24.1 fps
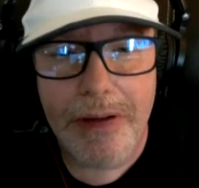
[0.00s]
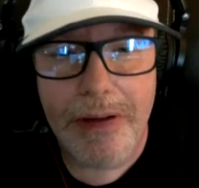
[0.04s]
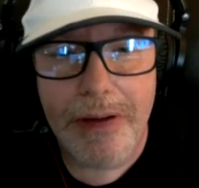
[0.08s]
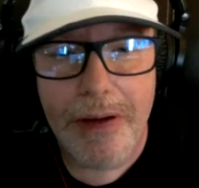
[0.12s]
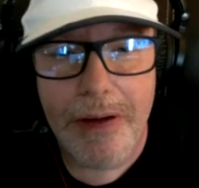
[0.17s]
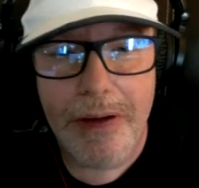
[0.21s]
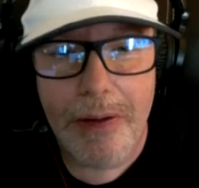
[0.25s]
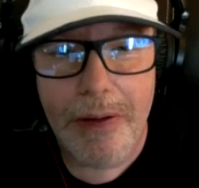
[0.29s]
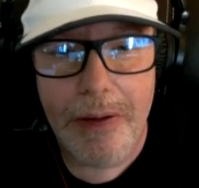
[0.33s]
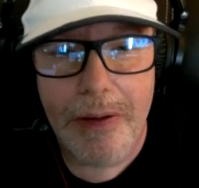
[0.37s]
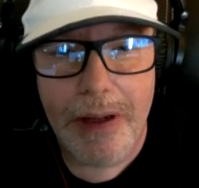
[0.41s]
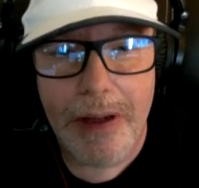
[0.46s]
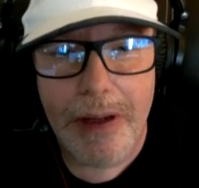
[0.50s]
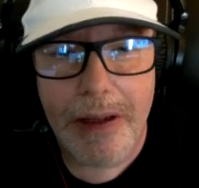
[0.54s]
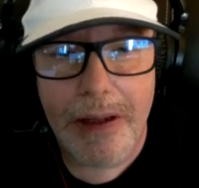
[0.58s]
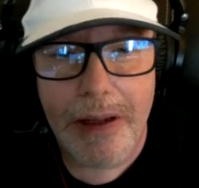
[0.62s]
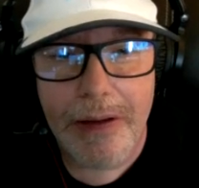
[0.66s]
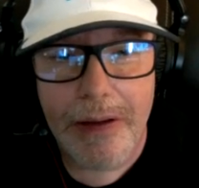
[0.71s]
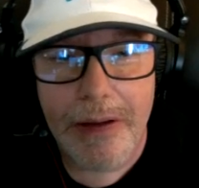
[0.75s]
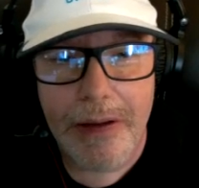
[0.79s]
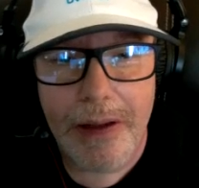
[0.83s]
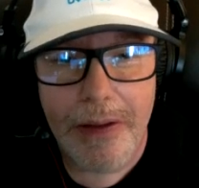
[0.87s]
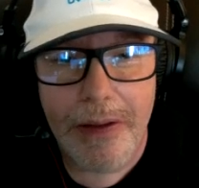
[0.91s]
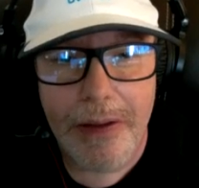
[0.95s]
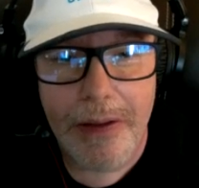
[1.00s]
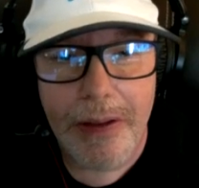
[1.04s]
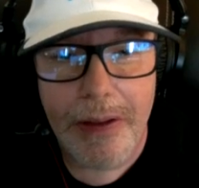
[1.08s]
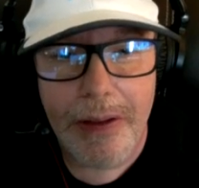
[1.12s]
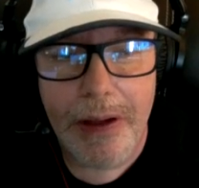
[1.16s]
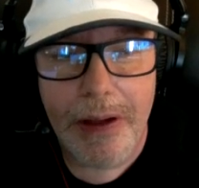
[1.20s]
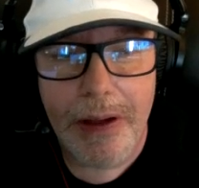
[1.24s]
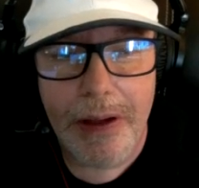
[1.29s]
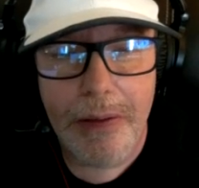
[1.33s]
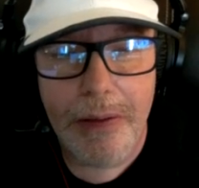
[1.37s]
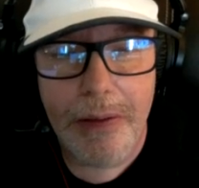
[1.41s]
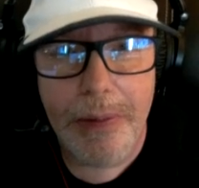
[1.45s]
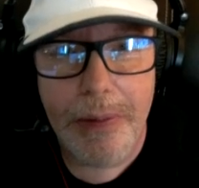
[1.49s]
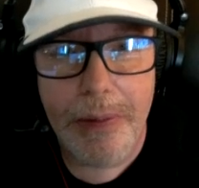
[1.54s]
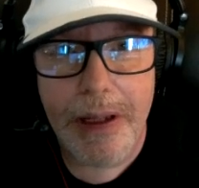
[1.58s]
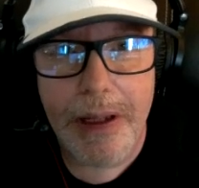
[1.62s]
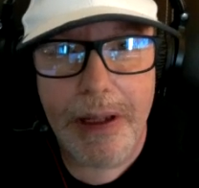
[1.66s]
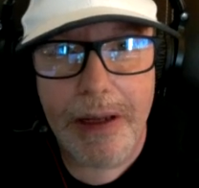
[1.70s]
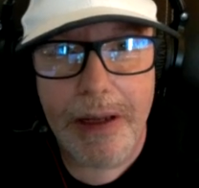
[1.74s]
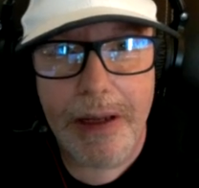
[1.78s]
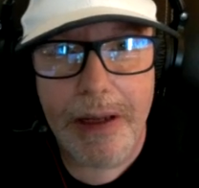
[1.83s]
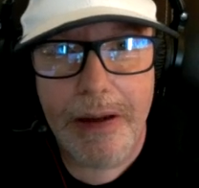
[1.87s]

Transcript: like the thing you played,